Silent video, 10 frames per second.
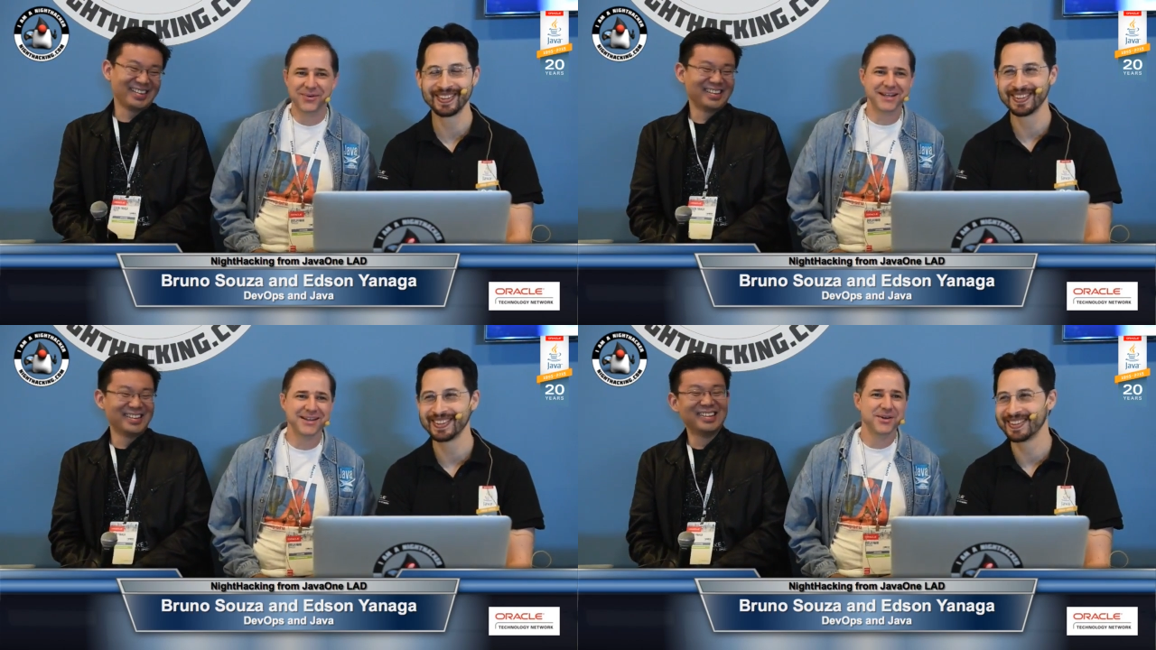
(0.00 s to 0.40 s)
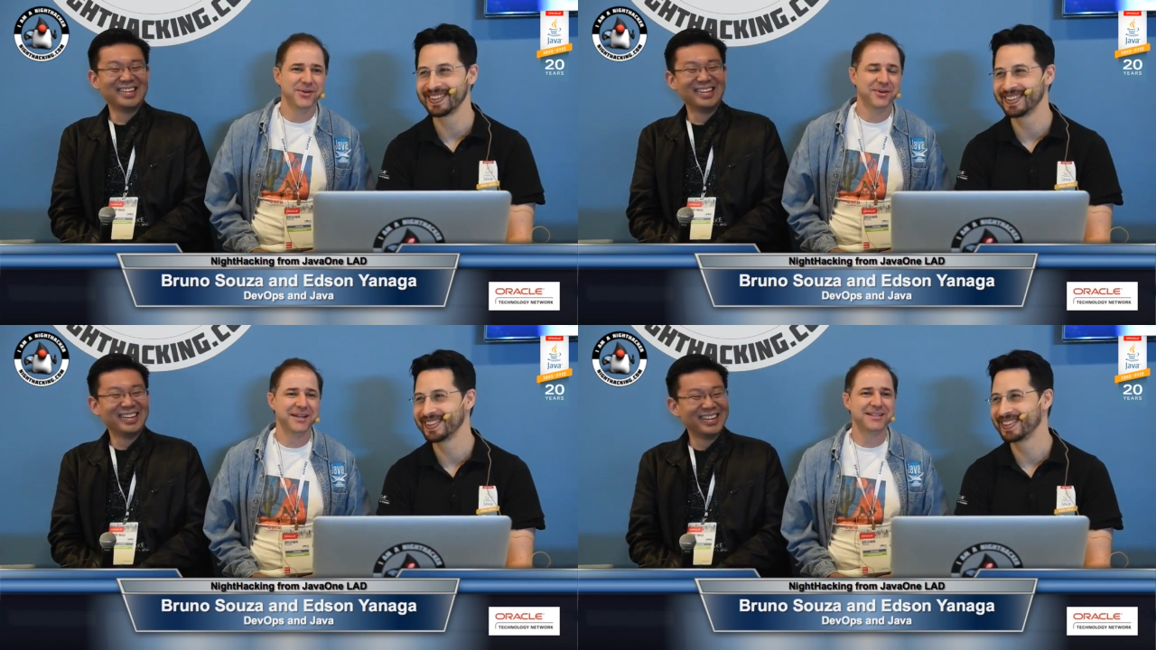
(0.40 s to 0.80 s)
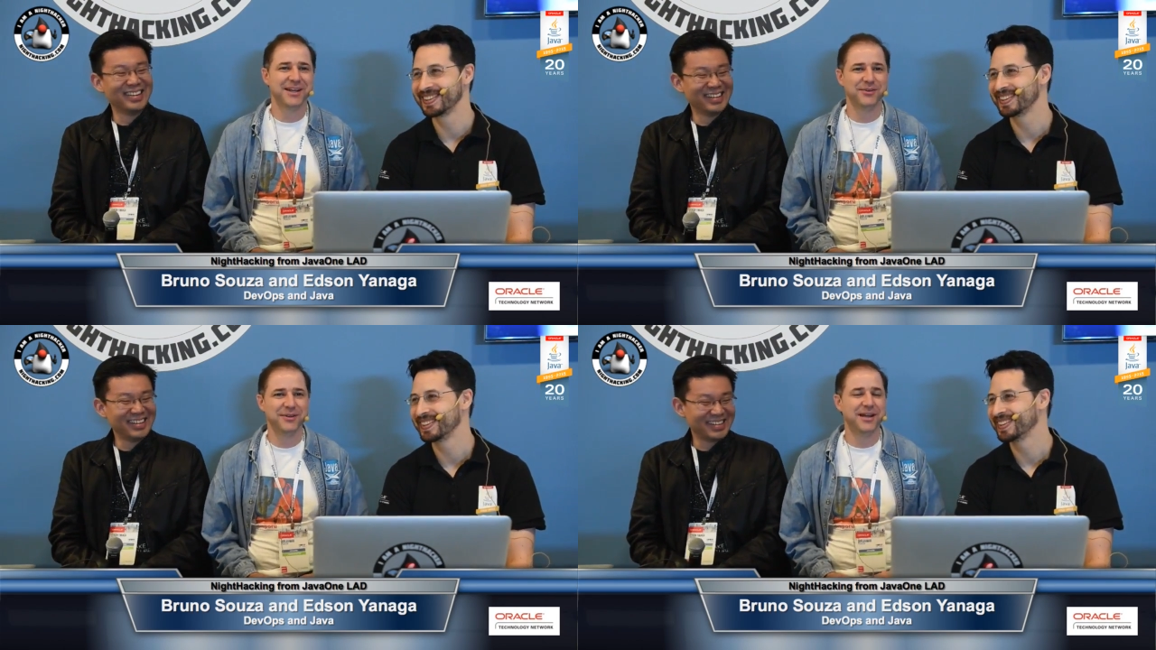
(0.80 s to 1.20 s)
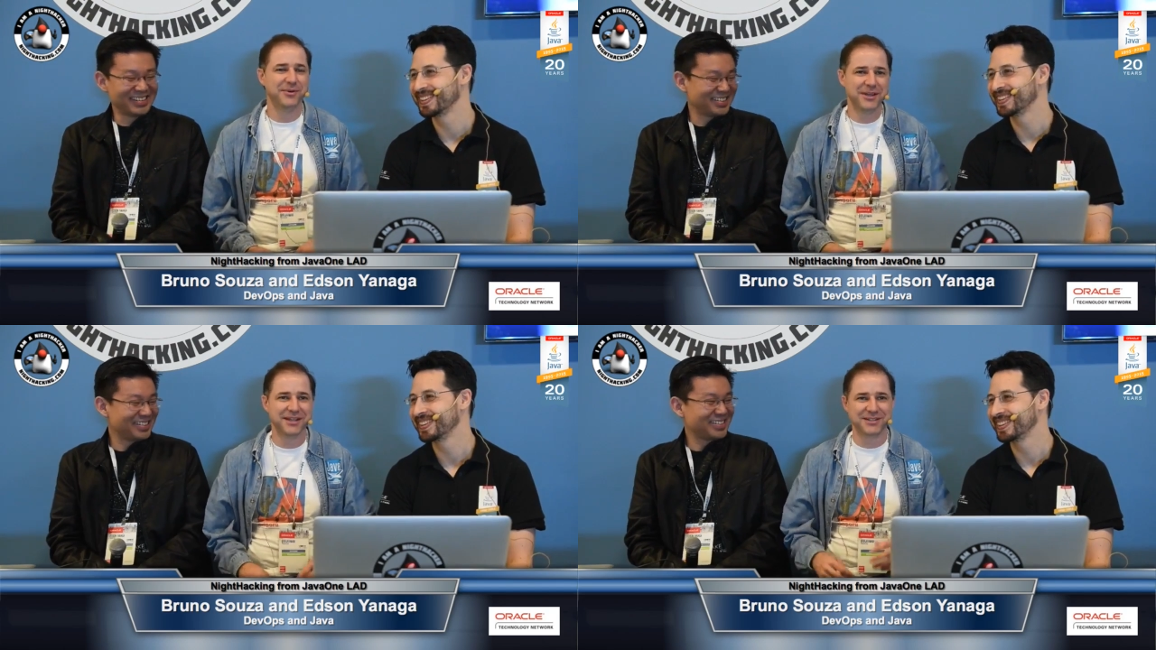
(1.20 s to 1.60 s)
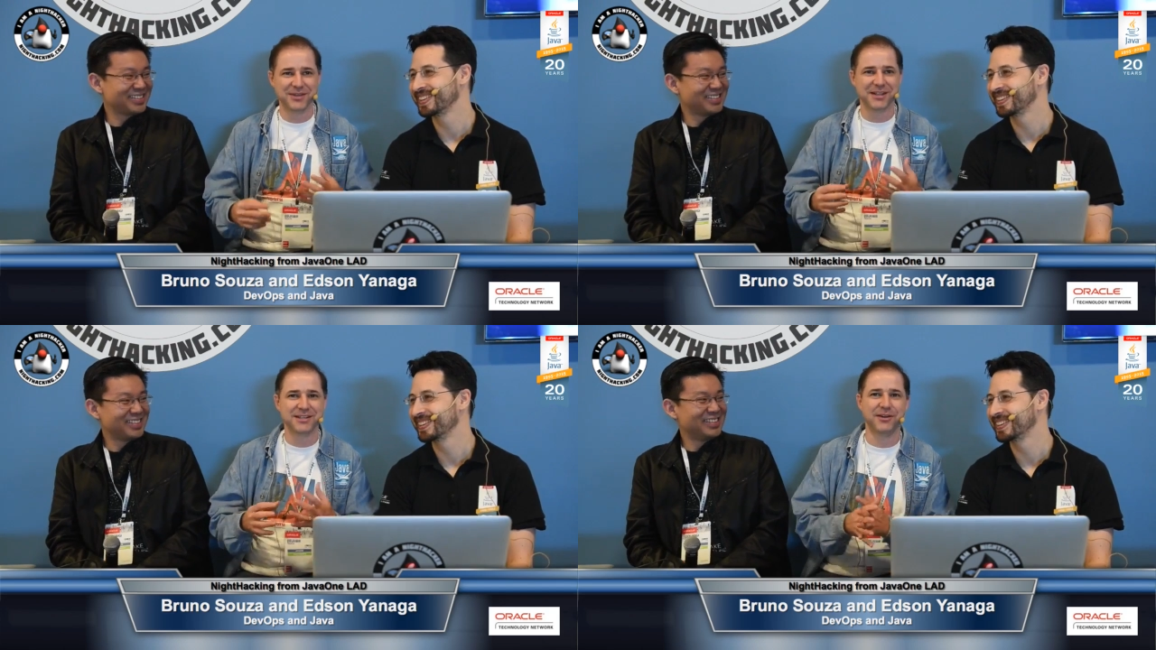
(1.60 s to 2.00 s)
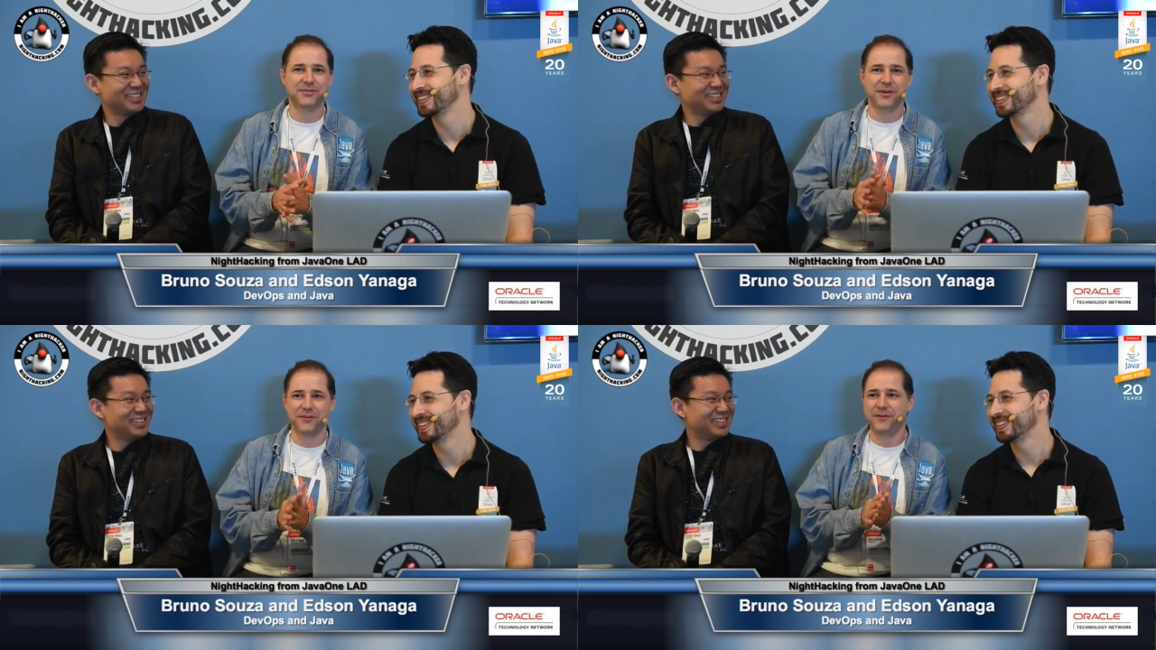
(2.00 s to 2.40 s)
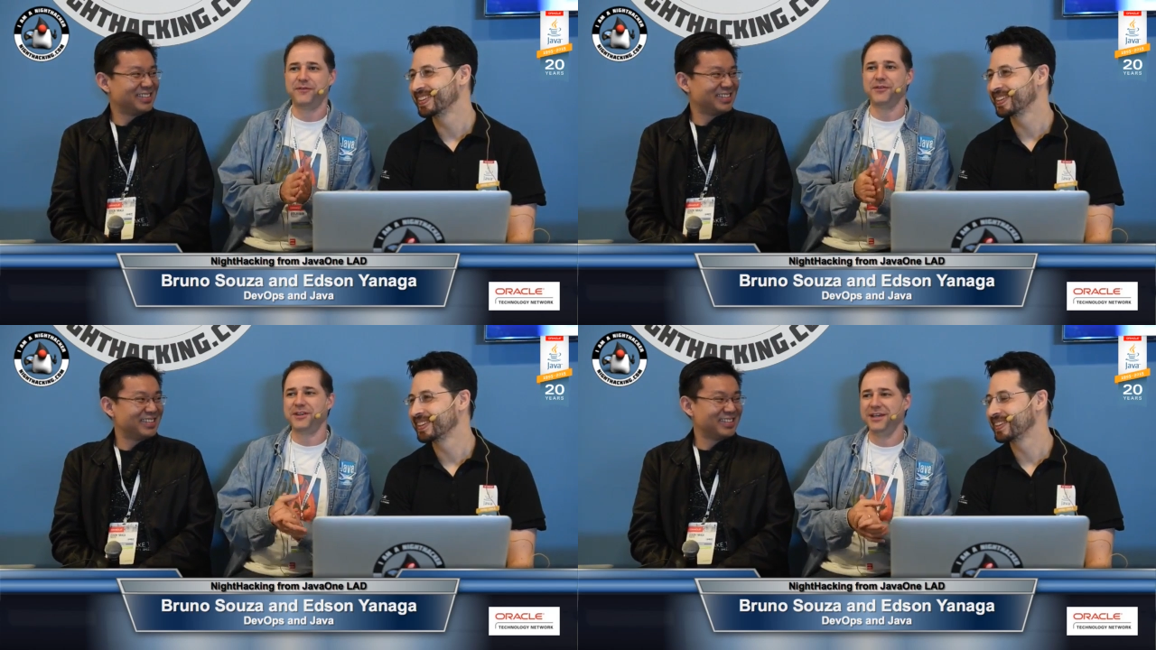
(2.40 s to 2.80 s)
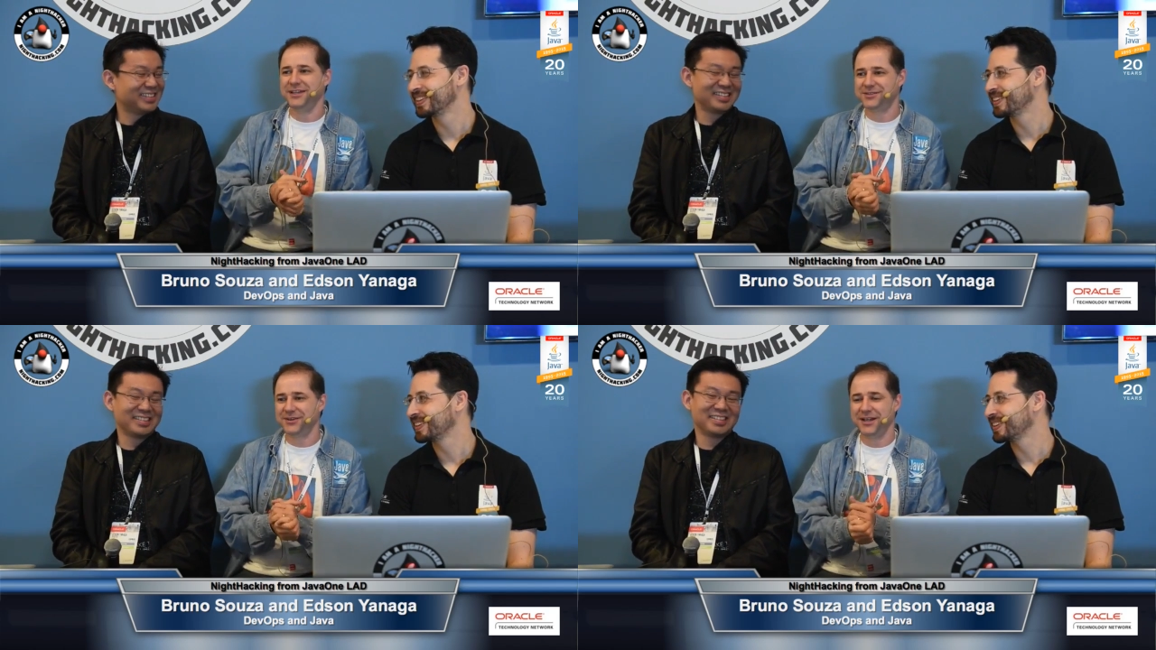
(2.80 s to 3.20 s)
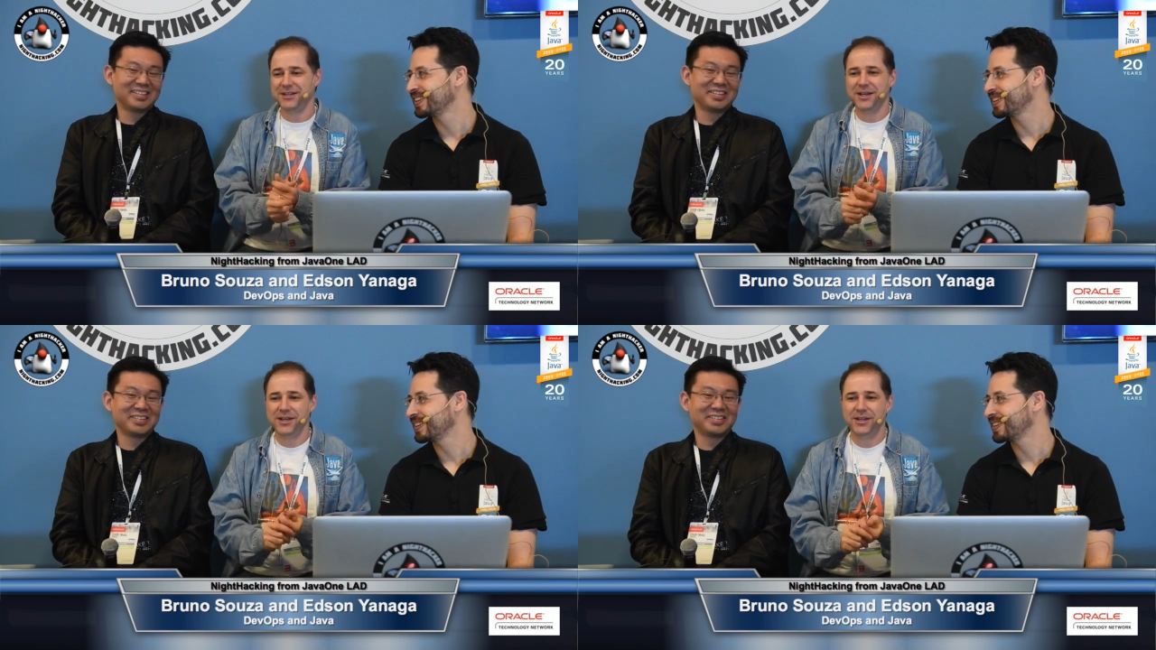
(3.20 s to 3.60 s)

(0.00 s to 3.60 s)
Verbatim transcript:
Speaker 1: we can we can tell yeah we can we can tell a, a few things right.